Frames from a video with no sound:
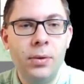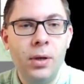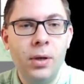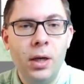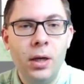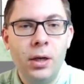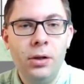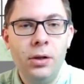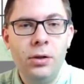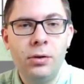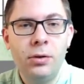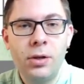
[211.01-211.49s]

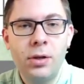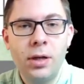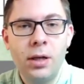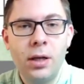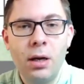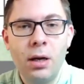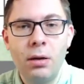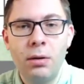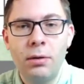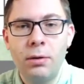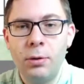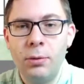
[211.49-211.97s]
you're going to
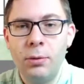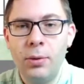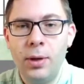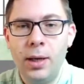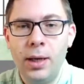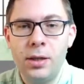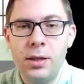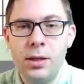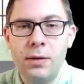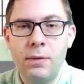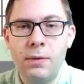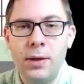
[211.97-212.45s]
go through
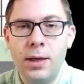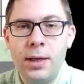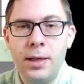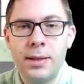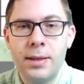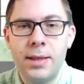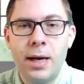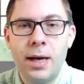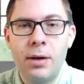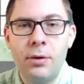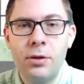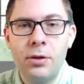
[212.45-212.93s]
each of these
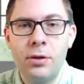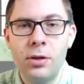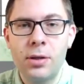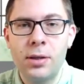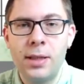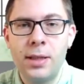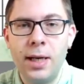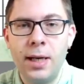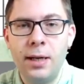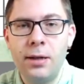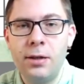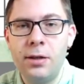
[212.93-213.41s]
now and just
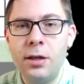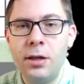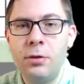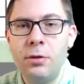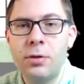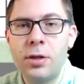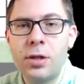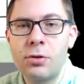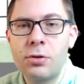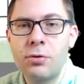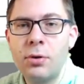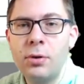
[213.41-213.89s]
tick, do you
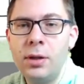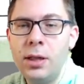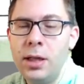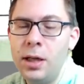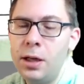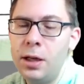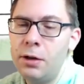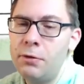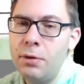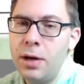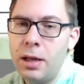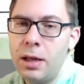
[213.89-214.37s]
strongly
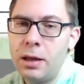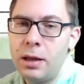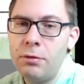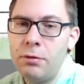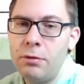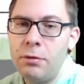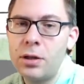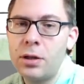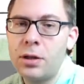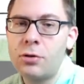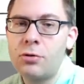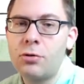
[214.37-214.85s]
agree through
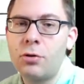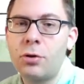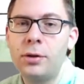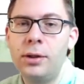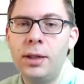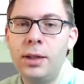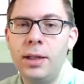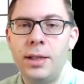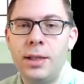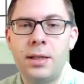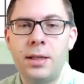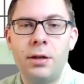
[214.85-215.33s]
to strongly
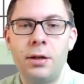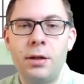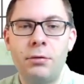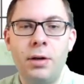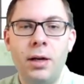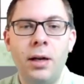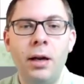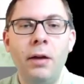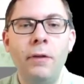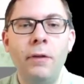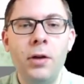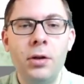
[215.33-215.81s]
disagree?
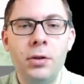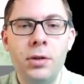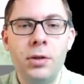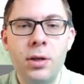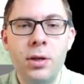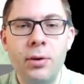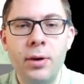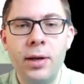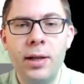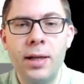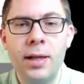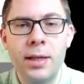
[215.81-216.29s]
And if you're
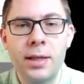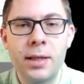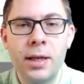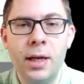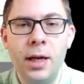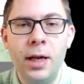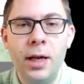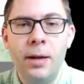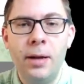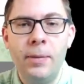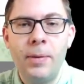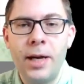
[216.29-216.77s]
doing this
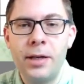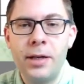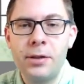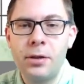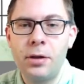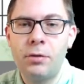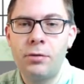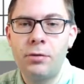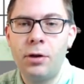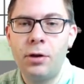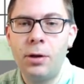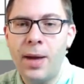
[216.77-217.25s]
as a
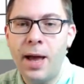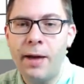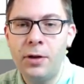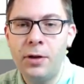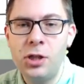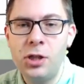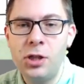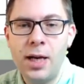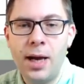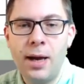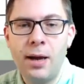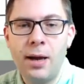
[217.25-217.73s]
group, have a
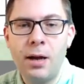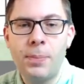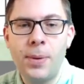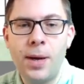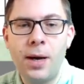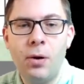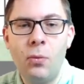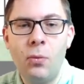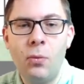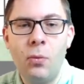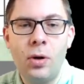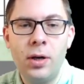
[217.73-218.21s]
chat
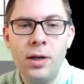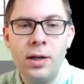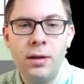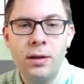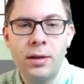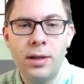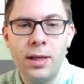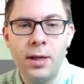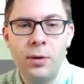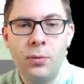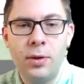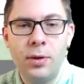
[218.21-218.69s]
about why you
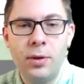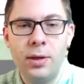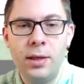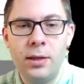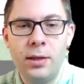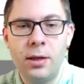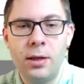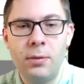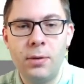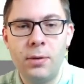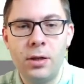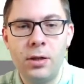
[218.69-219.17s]
think what you
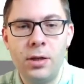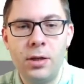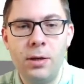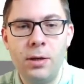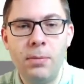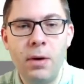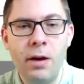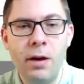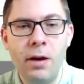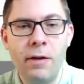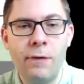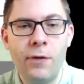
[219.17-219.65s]
do, because you
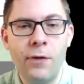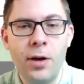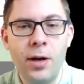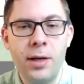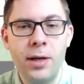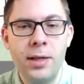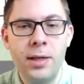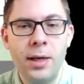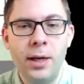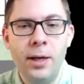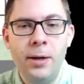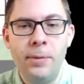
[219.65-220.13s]
might
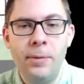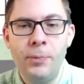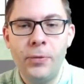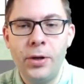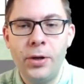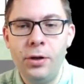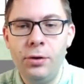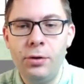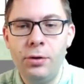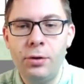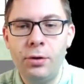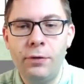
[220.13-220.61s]
find that
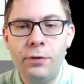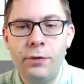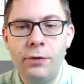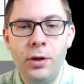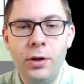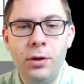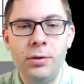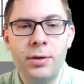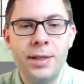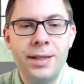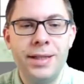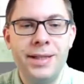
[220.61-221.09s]
your
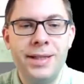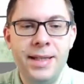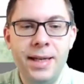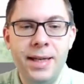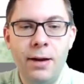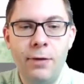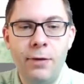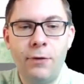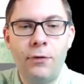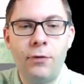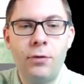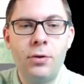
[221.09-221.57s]
views are
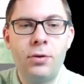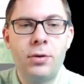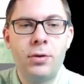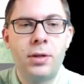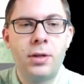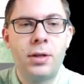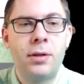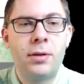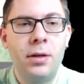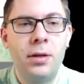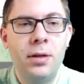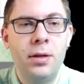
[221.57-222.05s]
different
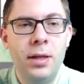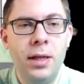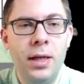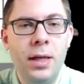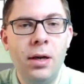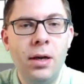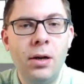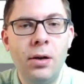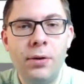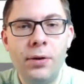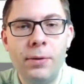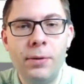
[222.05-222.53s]
than the
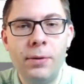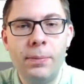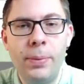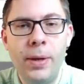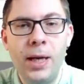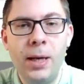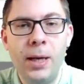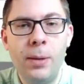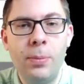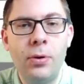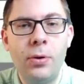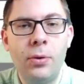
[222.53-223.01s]
other
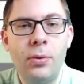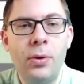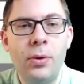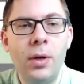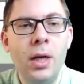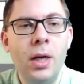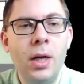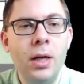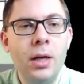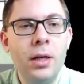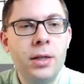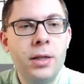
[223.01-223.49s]
people.
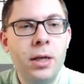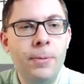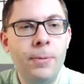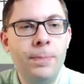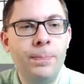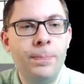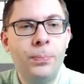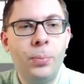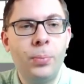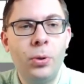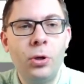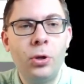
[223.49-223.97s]
So
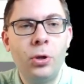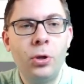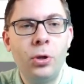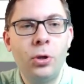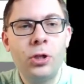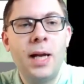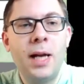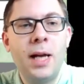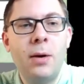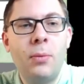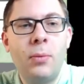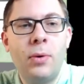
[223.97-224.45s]
pause me
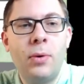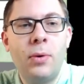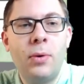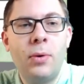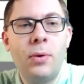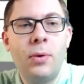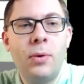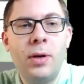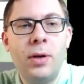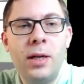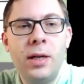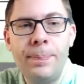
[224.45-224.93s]
now while you do
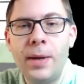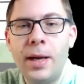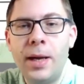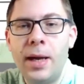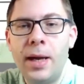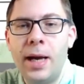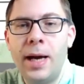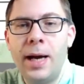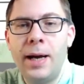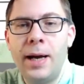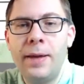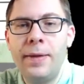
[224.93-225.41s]
that,
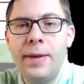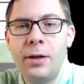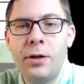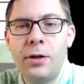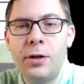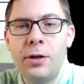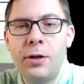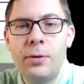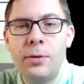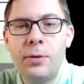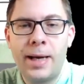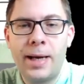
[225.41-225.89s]
and then
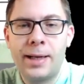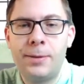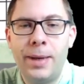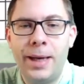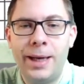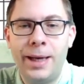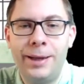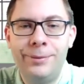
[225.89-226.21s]
come back to me.